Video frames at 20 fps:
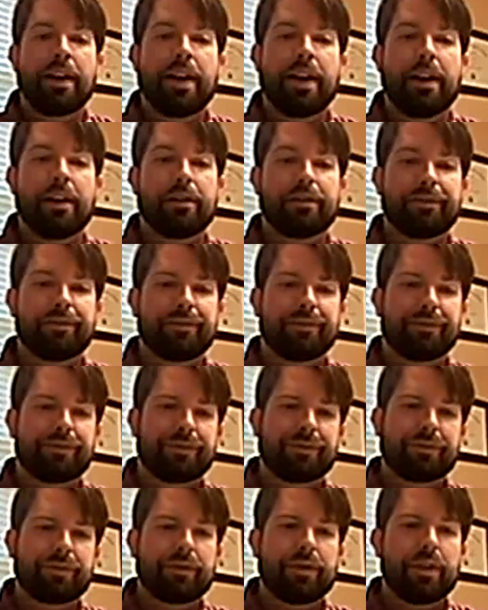Now,
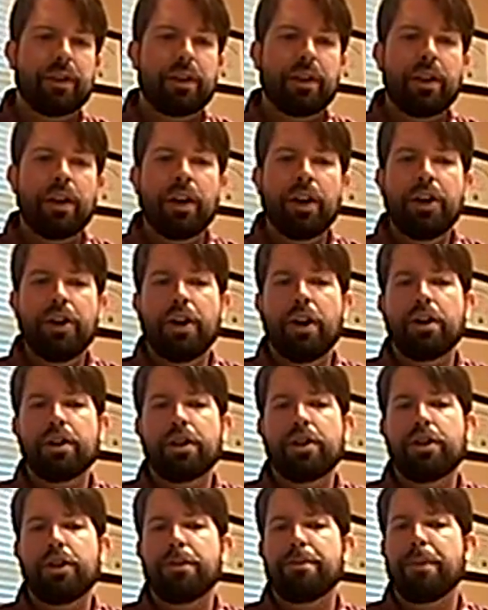you can
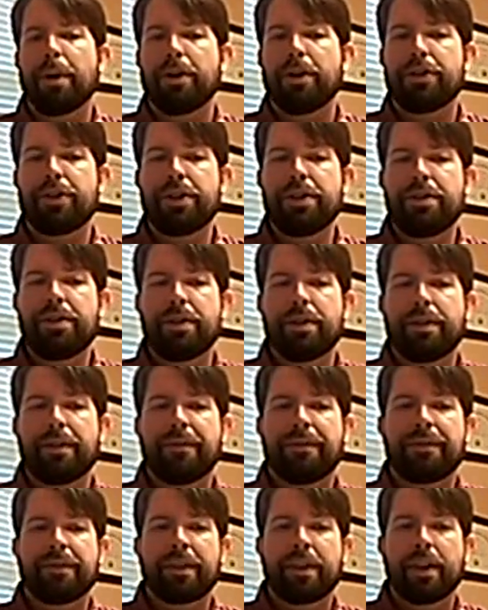also do motions,
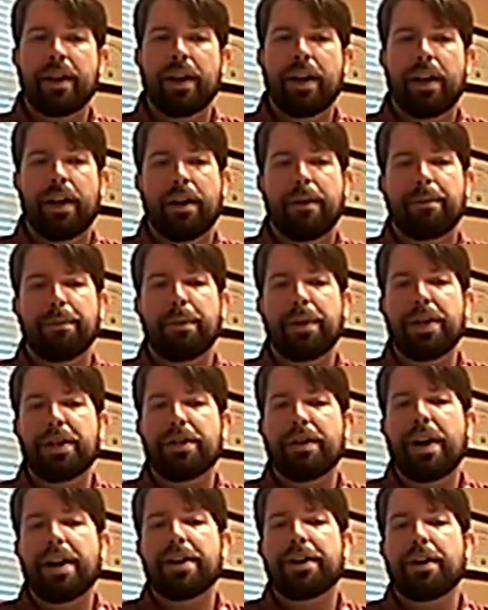
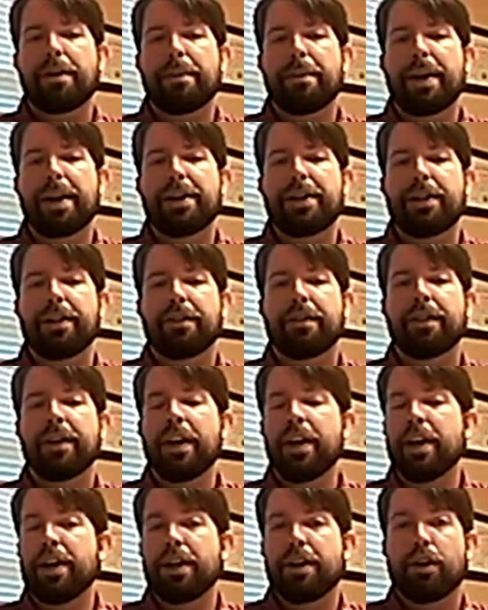pre-trial determination of
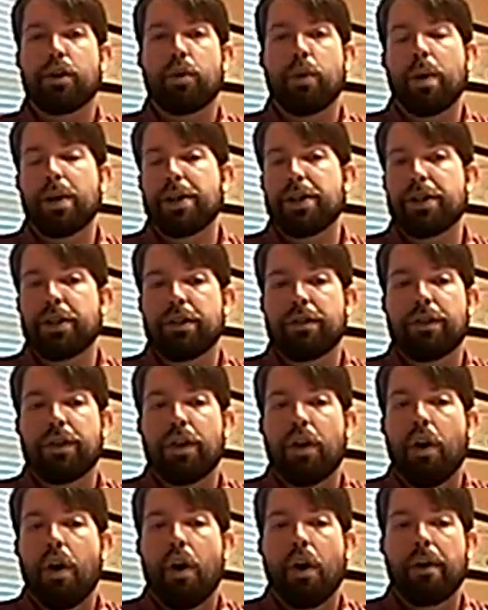questions of
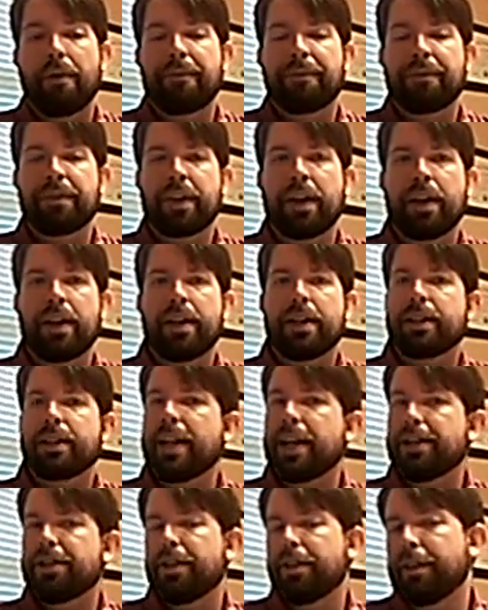law,
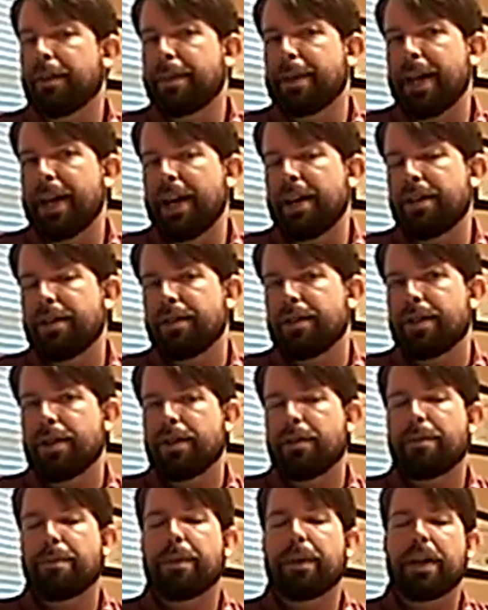statute of limitations.
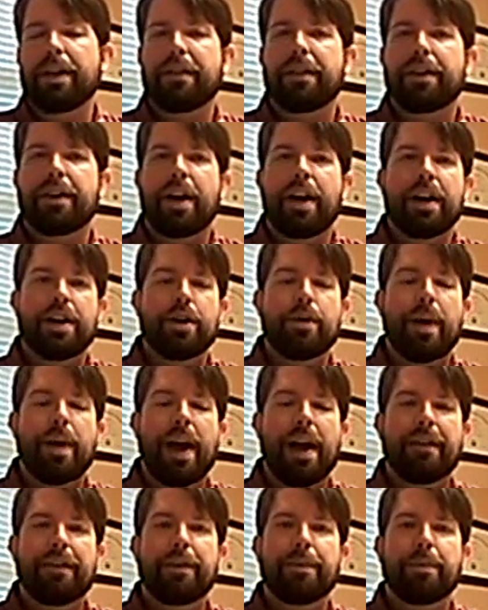Believe it or not, you
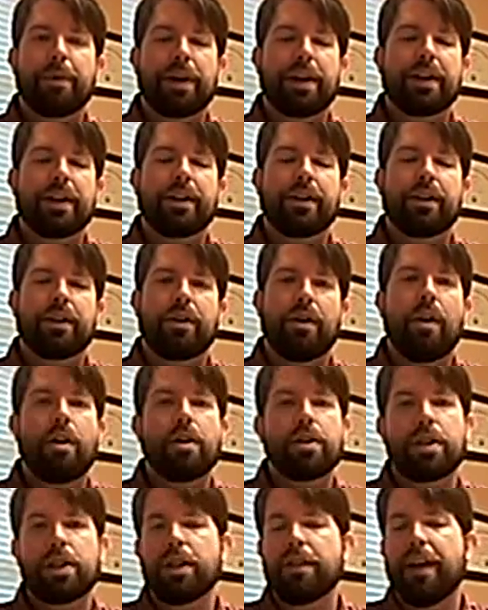have to bring
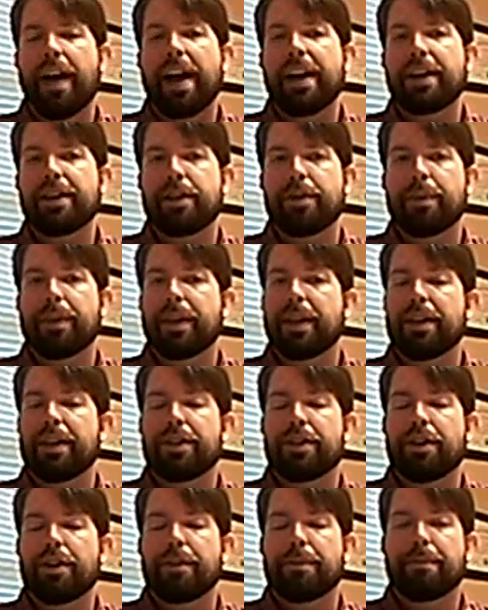causes of action within a
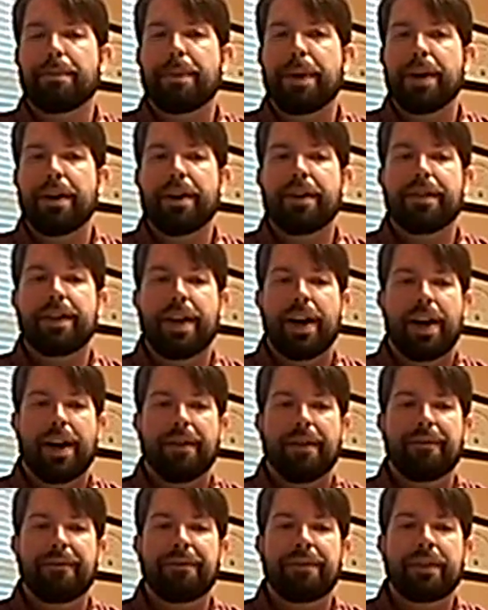certain period of
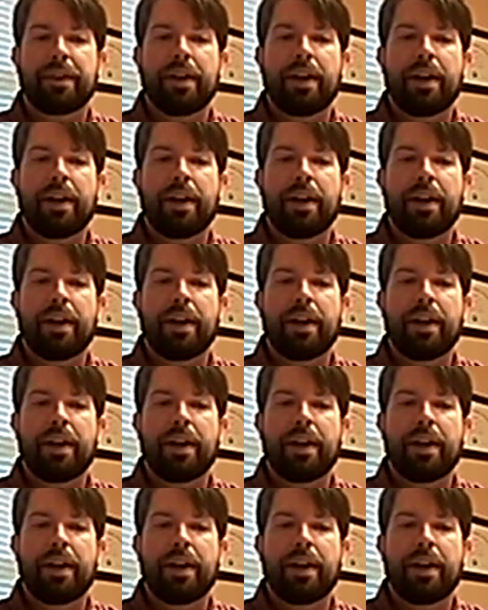time.